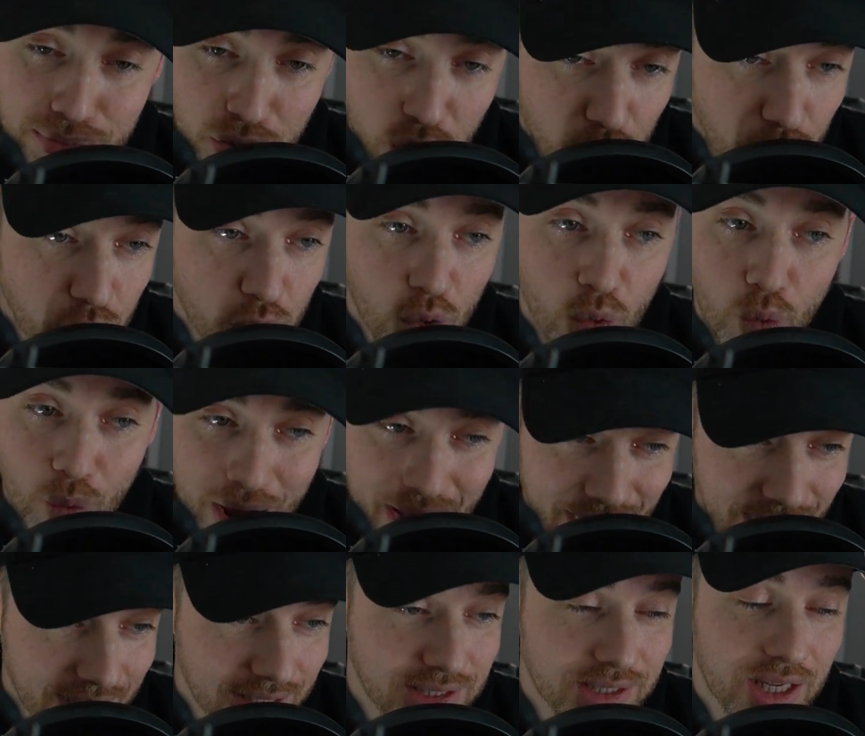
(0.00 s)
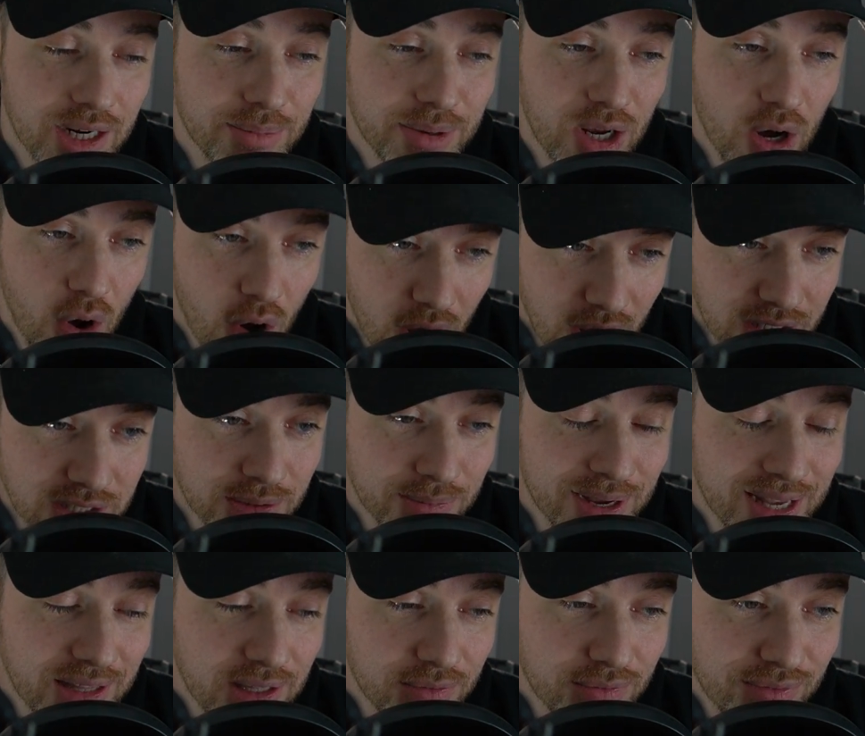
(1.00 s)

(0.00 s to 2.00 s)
blow you away. It's going to be awesome. And the